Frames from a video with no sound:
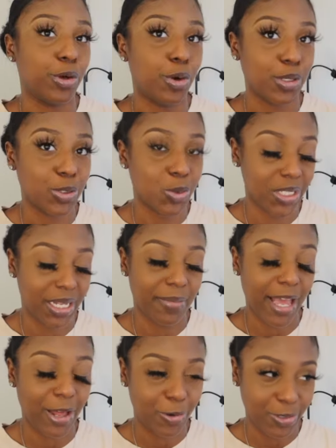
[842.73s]
you're going to sleep
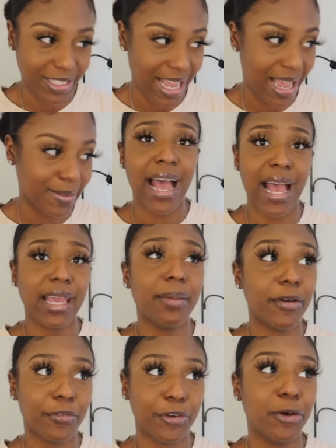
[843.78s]
at all times. I am
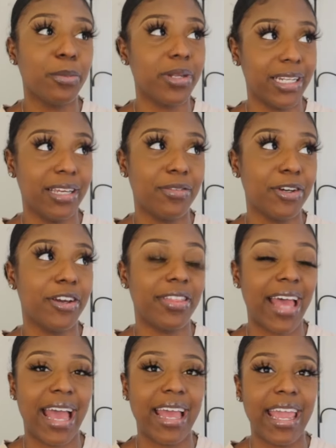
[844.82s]
a firm believer
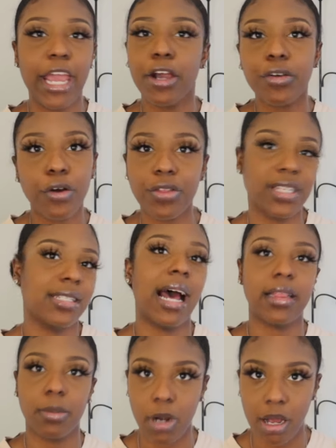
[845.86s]
that hair growth is
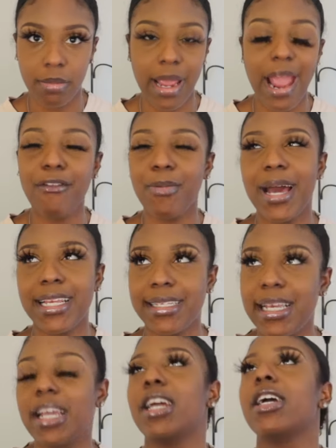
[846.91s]
not the problem.
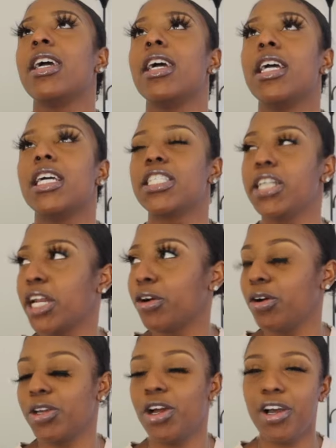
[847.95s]
Everybody's hair is gonna
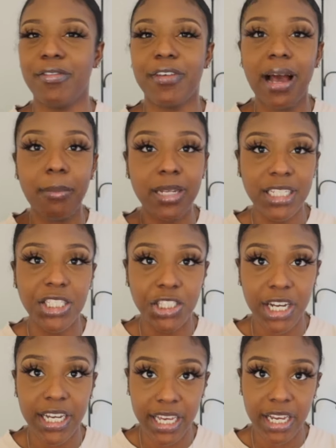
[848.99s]
grow, y'all. If y'all bleach
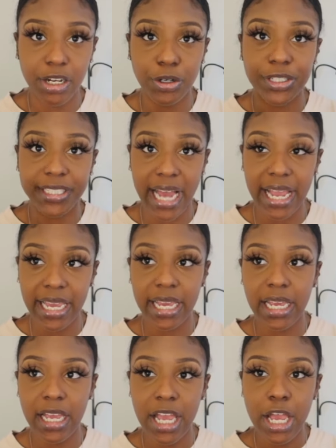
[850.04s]
y'all hair or dye
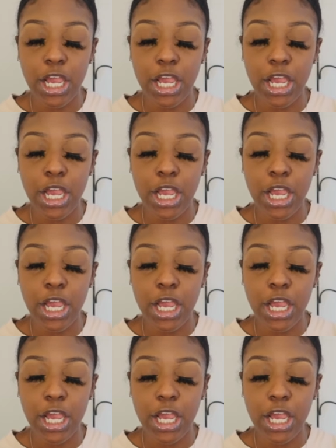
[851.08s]
it,